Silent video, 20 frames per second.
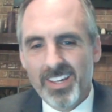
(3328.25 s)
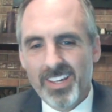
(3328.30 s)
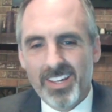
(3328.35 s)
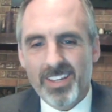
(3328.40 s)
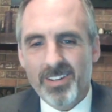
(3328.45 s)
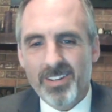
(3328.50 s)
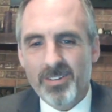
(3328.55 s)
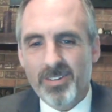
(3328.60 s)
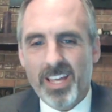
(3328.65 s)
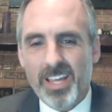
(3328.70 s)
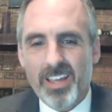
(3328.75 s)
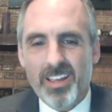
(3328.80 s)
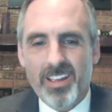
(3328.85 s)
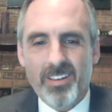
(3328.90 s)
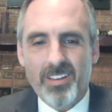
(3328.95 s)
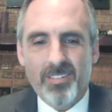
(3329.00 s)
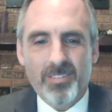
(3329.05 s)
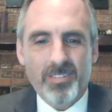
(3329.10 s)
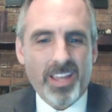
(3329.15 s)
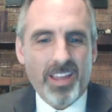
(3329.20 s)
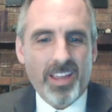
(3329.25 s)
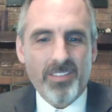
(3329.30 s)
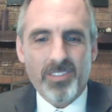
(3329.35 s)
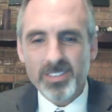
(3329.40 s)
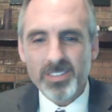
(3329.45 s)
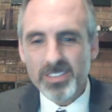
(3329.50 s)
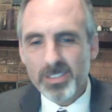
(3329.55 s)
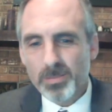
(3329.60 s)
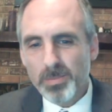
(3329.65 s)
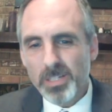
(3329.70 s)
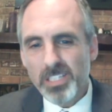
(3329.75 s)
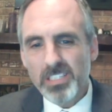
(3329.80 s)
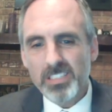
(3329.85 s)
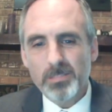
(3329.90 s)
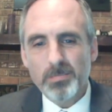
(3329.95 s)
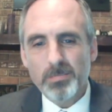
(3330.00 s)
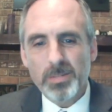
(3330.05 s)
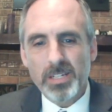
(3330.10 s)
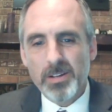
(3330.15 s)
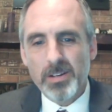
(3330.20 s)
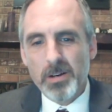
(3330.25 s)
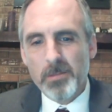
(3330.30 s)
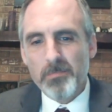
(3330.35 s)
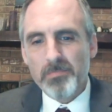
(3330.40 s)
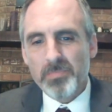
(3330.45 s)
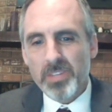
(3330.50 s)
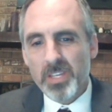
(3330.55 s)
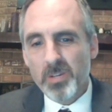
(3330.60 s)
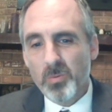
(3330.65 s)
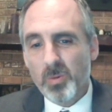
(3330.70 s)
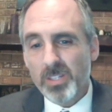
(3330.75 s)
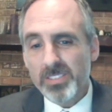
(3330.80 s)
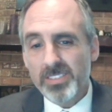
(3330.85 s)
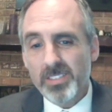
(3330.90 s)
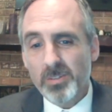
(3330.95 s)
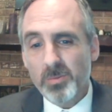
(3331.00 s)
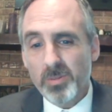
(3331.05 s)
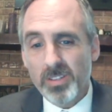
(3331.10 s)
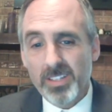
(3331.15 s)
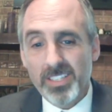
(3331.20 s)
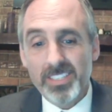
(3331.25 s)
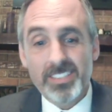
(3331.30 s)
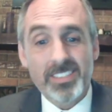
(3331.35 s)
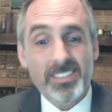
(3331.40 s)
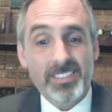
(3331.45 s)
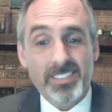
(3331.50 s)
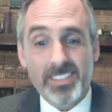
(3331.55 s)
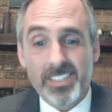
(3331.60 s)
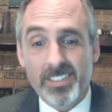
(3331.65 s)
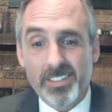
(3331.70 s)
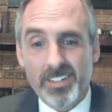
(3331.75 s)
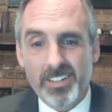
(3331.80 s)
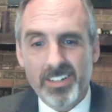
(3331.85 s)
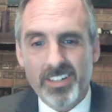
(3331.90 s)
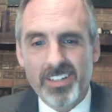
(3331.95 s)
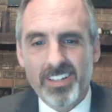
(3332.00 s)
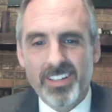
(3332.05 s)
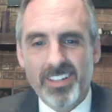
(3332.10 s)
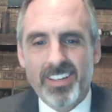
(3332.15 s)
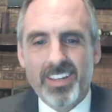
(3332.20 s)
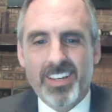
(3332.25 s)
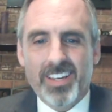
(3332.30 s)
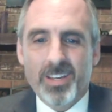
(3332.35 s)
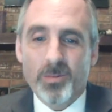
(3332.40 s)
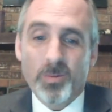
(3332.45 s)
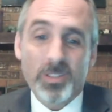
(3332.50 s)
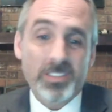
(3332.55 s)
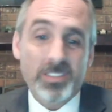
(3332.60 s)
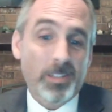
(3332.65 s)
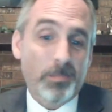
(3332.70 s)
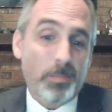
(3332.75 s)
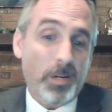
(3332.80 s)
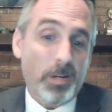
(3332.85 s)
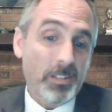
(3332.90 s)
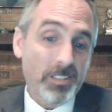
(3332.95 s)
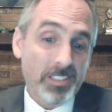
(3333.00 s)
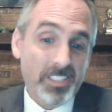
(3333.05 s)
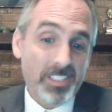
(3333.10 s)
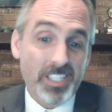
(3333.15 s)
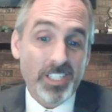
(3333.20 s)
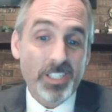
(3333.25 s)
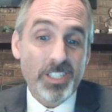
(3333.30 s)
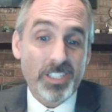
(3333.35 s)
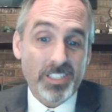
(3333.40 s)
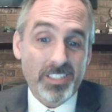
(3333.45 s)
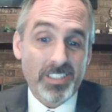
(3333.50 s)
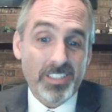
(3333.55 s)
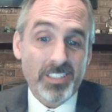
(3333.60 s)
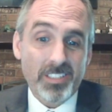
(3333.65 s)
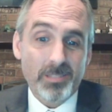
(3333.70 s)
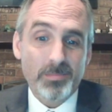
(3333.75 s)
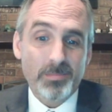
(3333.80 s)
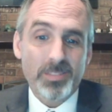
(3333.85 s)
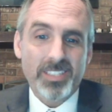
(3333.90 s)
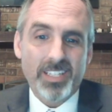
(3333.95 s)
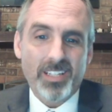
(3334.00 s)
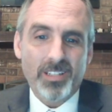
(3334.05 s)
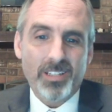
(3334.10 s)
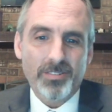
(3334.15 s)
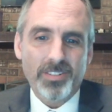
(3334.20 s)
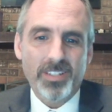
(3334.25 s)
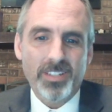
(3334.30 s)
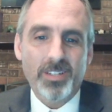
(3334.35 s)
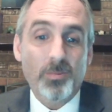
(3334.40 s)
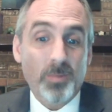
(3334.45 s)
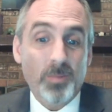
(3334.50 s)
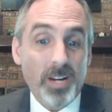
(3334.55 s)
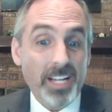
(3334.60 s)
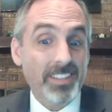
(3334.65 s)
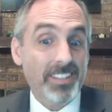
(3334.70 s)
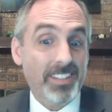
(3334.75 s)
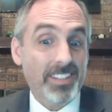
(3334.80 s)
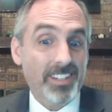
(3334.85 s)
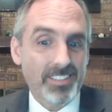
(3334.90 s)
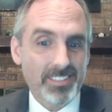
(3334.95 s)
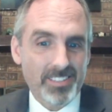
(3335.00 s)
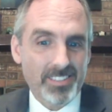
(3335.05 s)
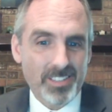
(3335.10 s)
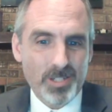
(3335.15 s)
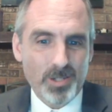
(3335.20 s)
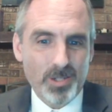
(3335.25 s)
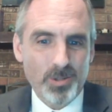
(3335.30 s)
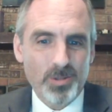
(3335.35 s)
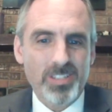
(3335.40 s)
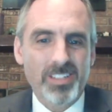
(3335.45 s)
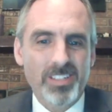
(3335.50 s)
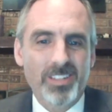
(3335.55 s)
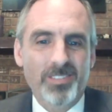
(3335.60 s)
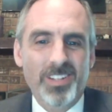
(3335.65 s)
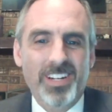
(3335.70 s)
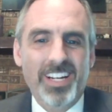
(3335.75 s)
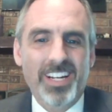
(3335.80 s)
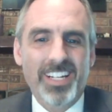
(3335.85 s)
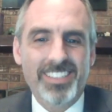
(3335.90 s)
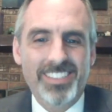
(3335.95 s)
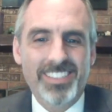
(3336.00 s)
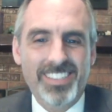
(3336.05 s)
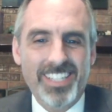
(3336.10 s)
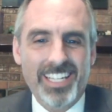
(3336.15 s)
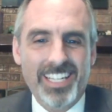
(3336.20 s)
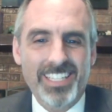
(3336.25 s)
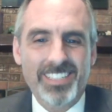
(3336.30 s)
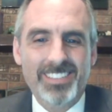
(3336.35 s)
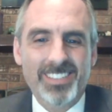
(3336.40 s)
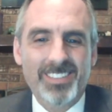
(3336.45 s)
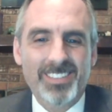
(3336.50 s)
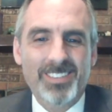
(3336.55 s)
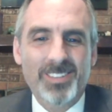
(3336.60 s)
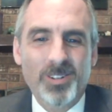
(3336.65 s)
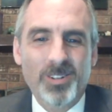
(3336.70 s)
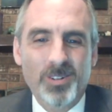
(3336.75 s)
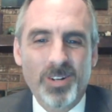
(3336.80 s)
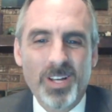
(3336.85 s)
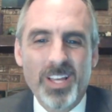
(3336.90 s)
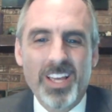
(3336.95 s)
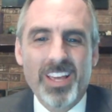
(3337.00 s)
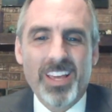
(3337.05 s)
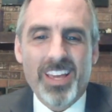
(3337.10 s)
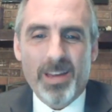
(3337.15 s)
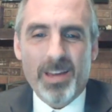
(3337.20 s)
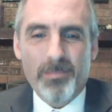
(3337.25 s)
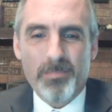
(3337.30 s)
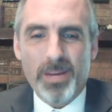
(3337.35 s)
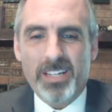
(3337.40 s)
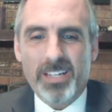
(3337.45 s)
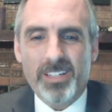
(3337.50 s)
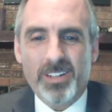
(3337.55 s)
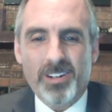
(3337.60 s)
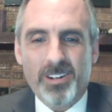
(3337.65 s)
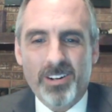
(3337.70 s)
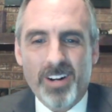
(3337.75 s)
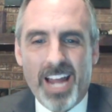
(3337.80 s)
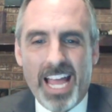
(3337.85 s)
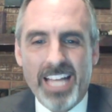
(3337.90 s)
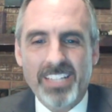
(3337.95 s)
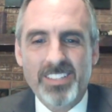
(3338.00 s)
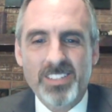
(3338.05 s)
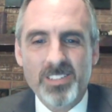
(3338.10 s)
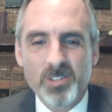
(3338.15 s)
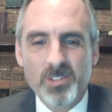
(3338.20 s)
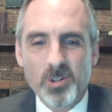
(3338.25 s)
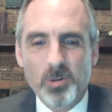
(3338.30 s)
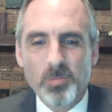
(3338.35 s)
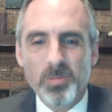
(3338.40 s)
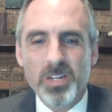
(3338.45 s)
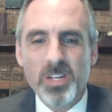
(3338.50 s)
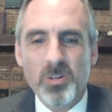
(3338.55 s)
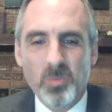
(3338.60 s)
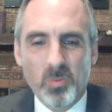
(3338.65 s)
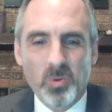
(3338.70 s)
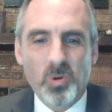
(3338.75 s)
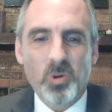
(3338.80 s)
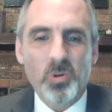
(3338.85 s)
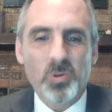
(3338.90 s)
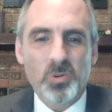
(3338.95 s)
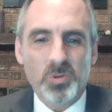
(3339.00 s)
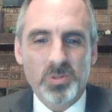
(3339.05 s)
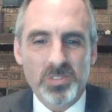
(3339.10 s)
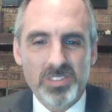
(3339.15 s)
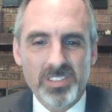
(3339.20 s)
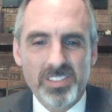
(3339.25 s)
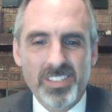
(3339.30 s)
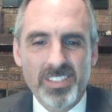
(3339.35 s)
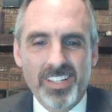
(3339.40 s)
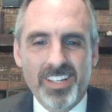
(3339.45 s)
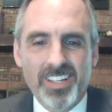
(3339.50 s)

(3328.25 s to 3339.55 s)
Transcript: you know, gave all these speeches, but he wasn't a religious leader. He wasn't a politician himself. He didn't write the Constitution of the United States. And so Ambedkar had so many roles